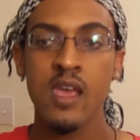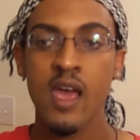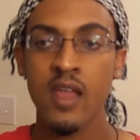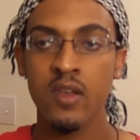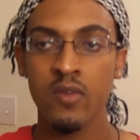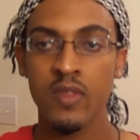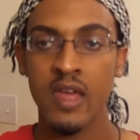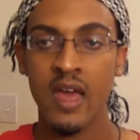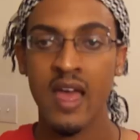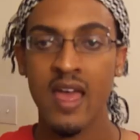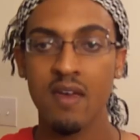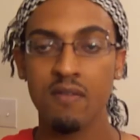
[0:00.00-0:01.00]
I know that
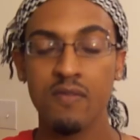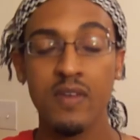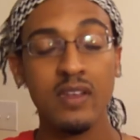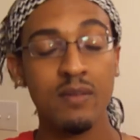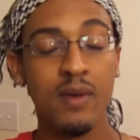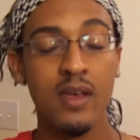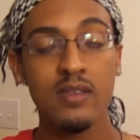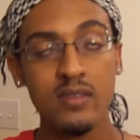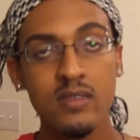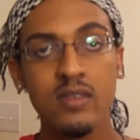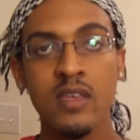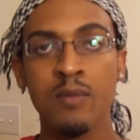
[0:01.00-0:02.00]
I have
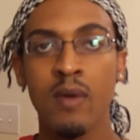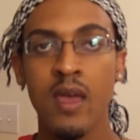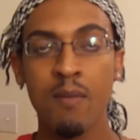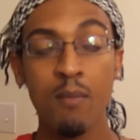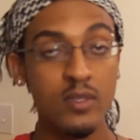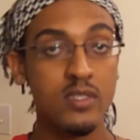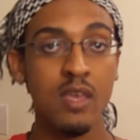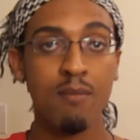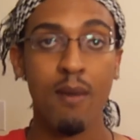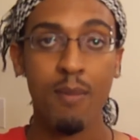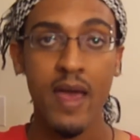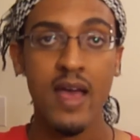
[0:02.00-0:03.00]
victimized mostly in
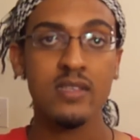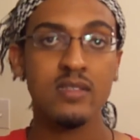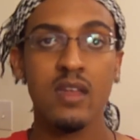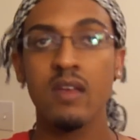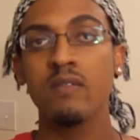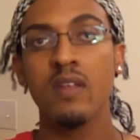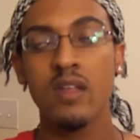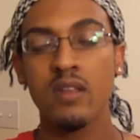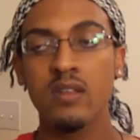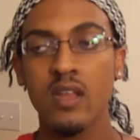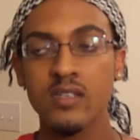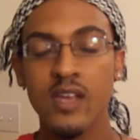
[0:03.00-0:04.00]
my past. I
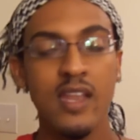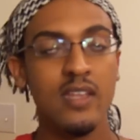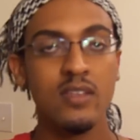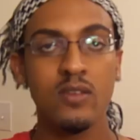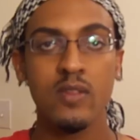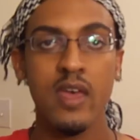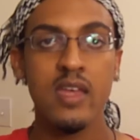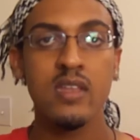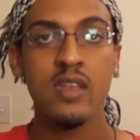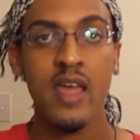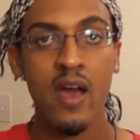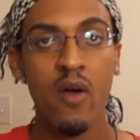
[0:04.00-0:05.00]
try not to do
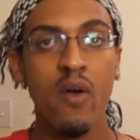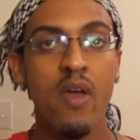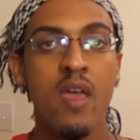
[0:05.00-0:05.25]
that now,